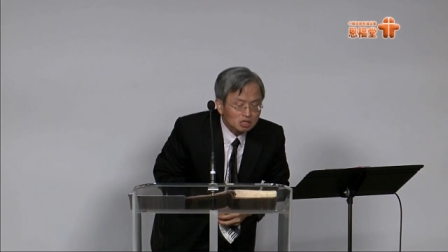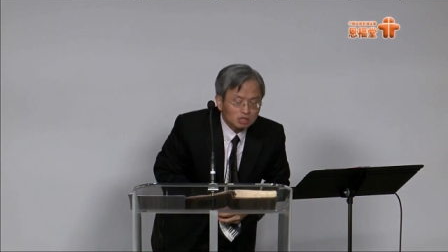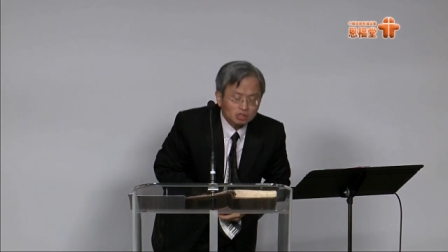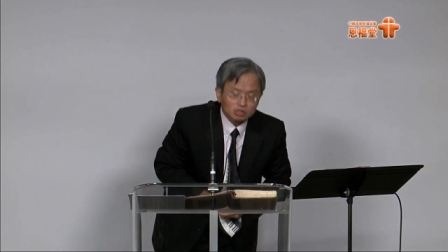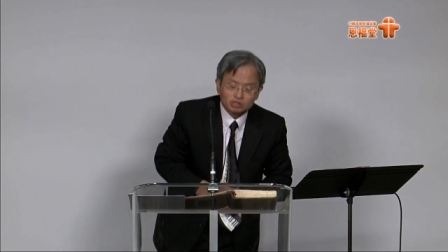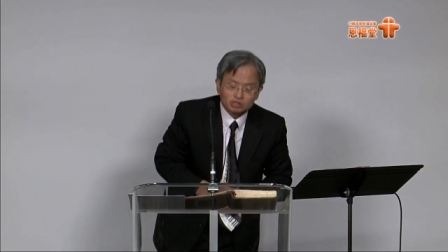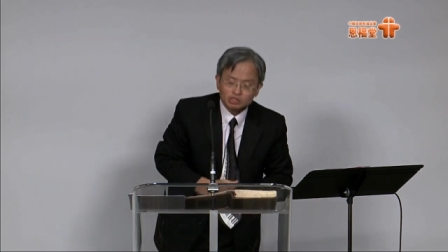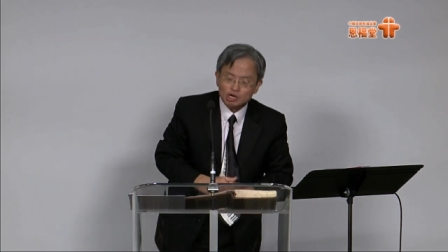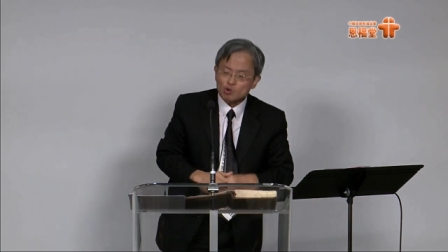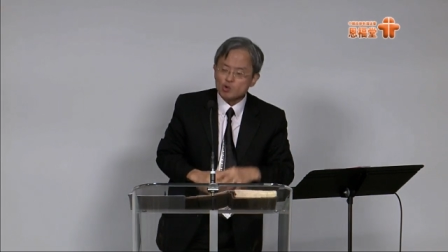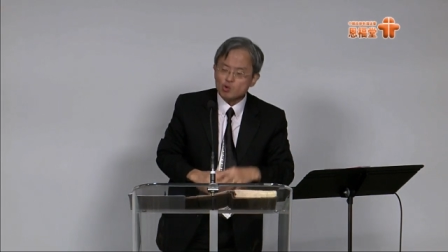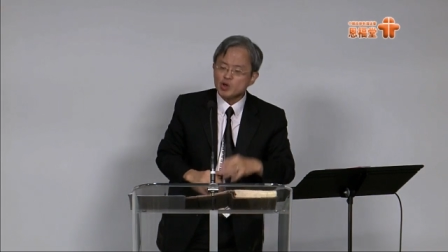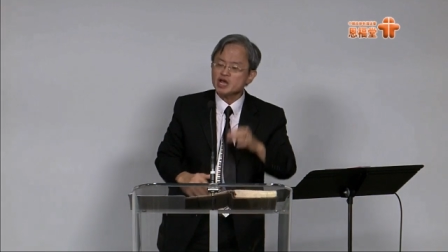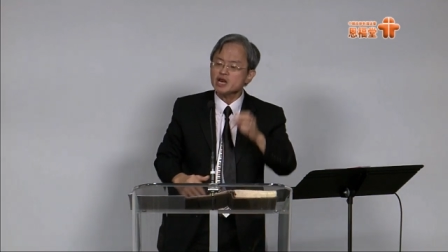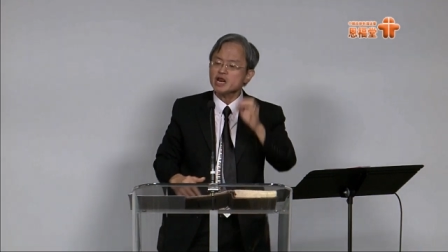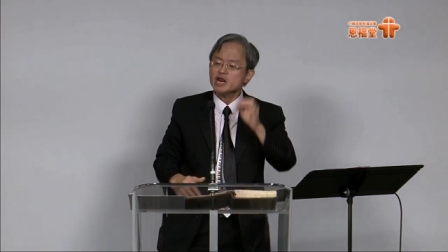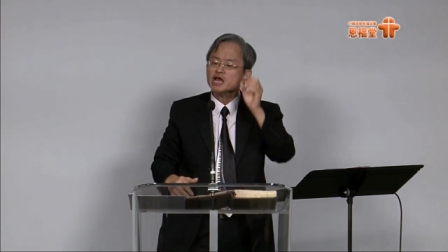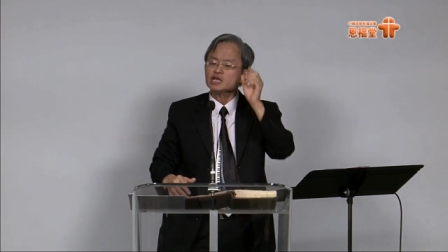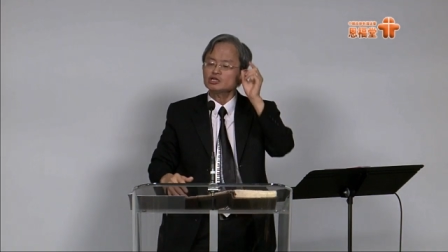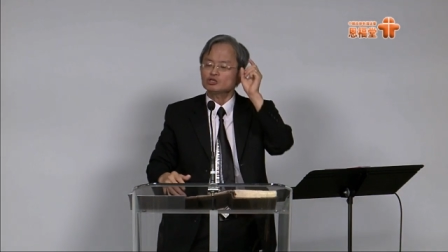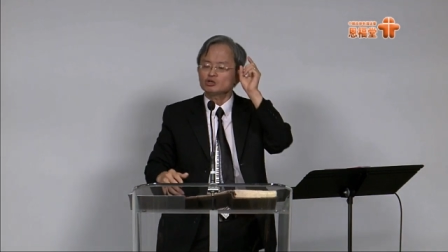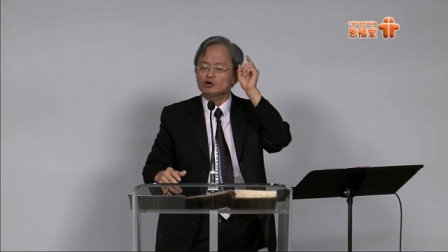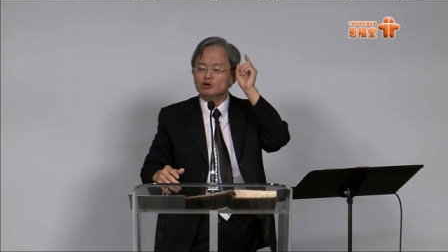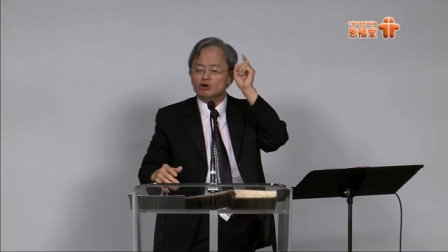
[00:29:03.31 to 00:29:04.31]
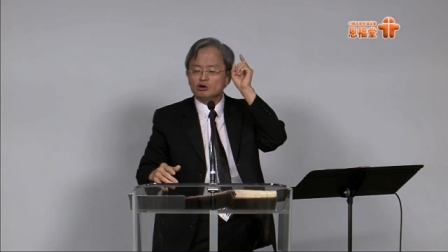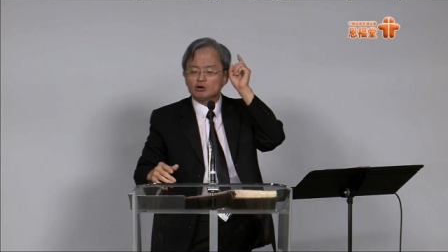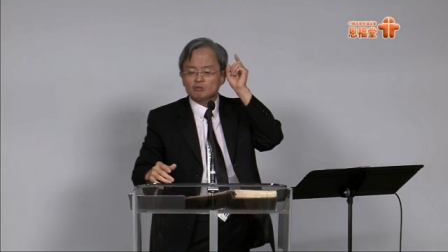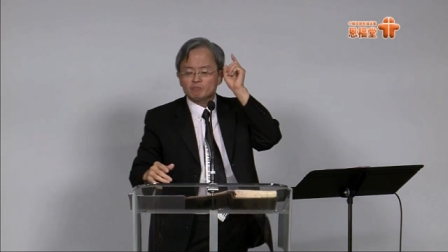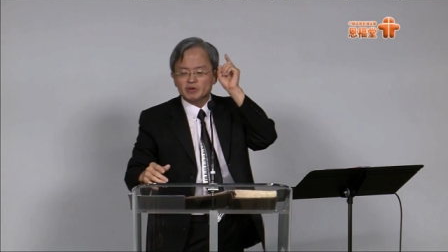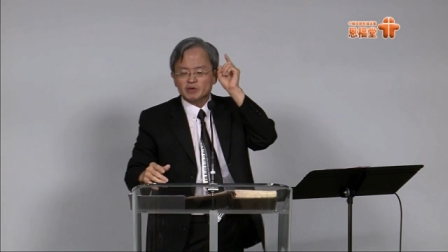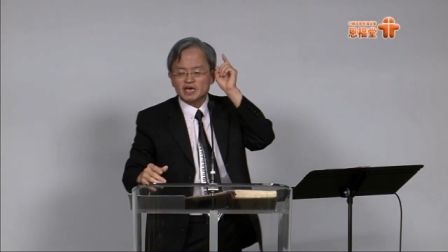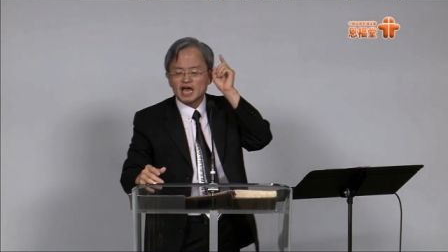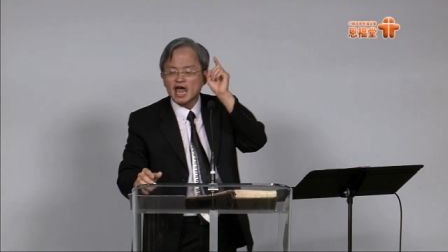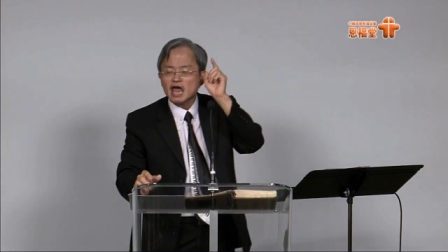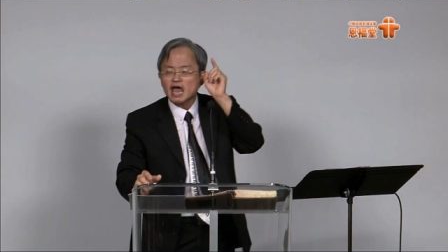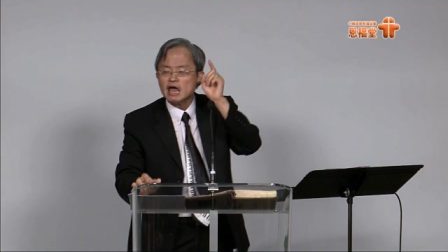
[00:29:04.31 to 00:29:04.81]
So we need to
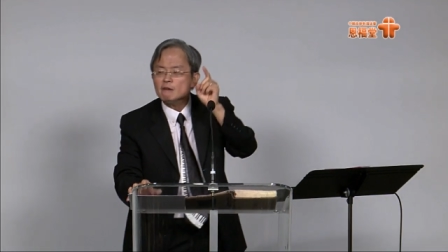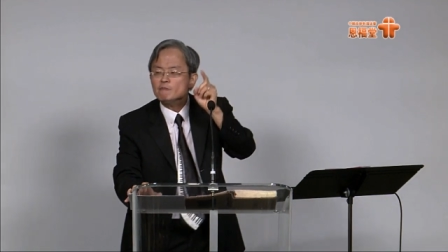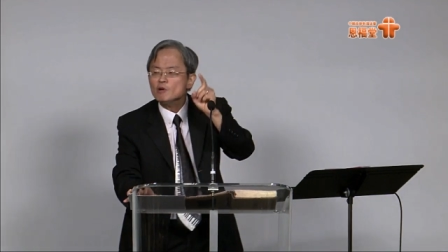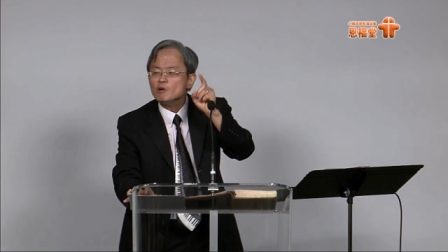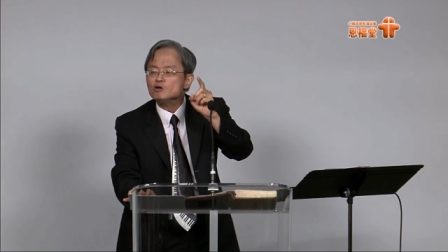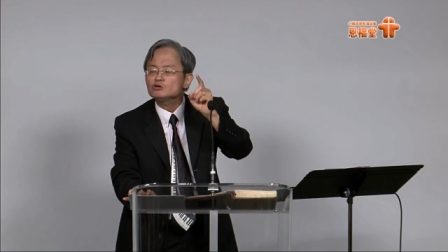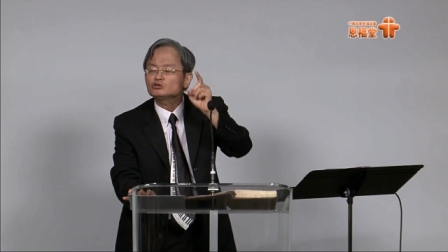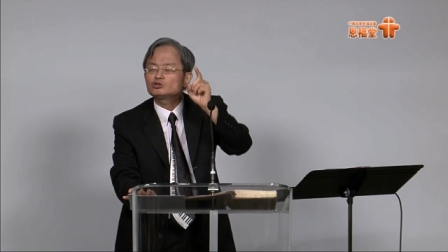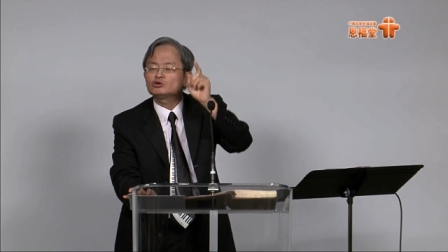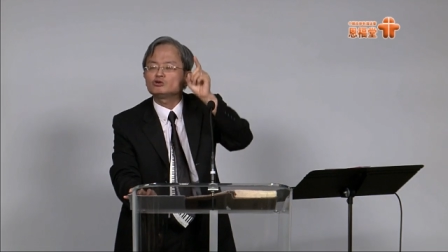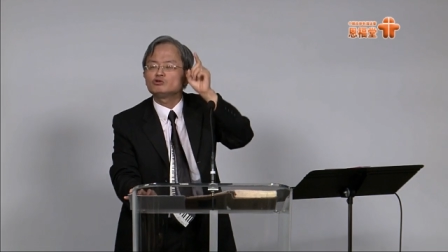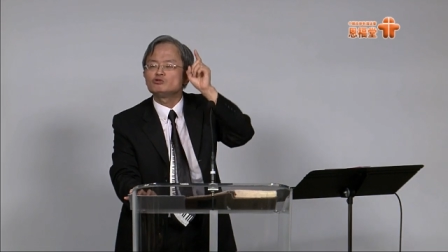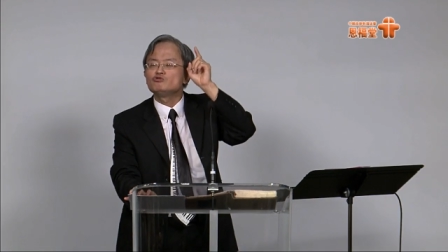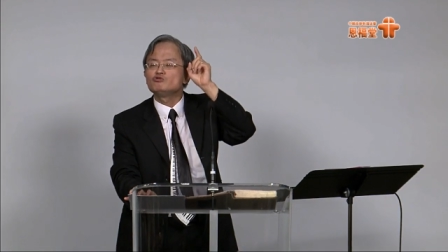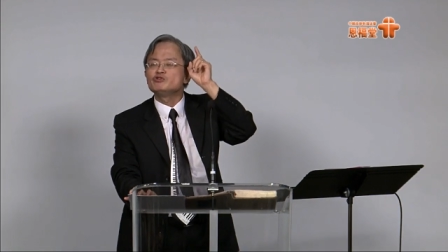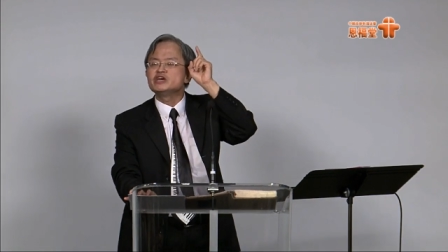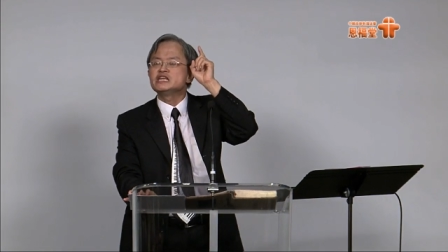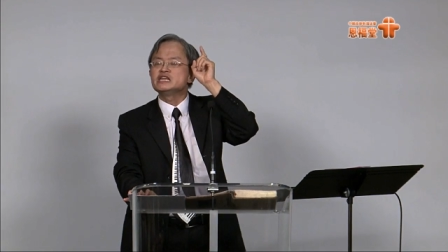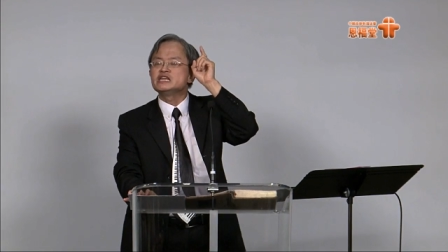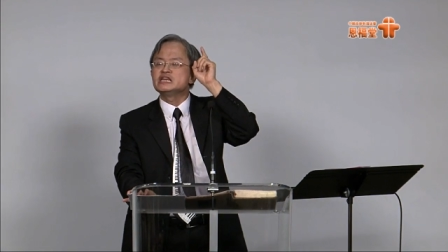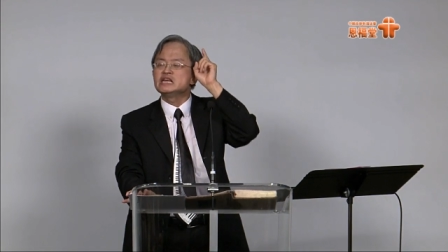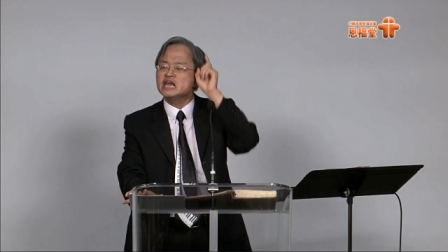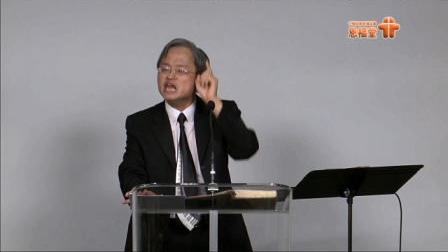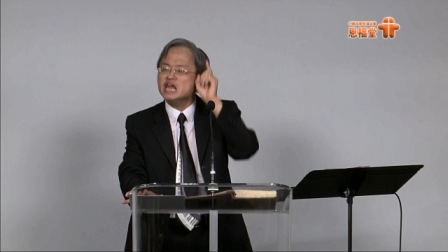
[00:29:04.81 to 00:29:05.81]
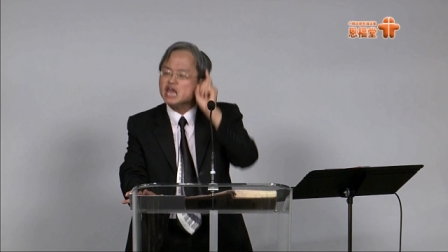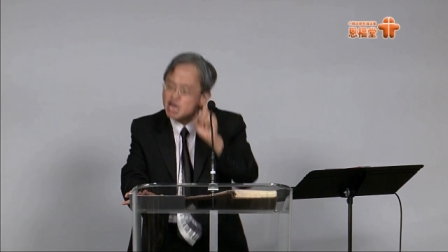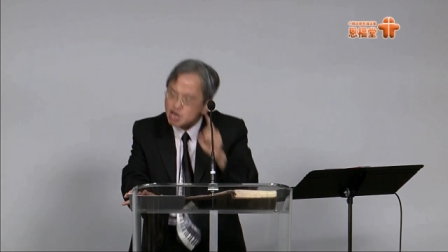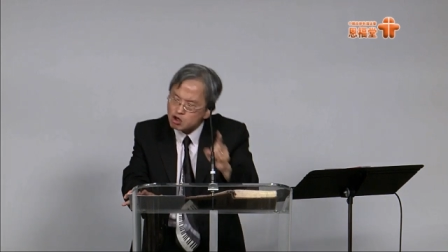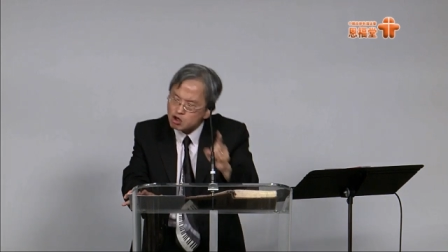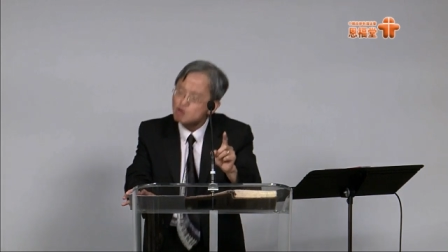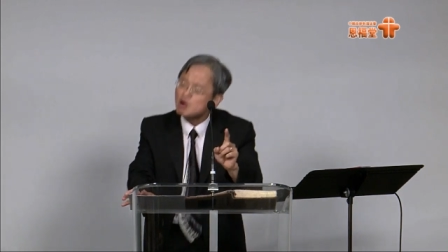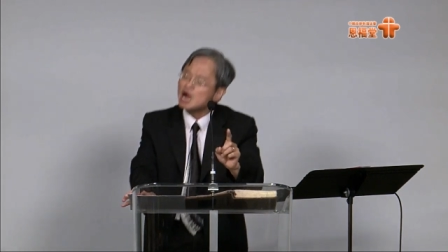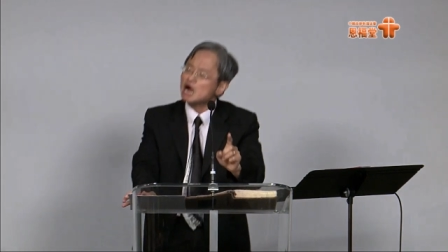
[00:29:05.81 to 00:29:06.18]
be able to renew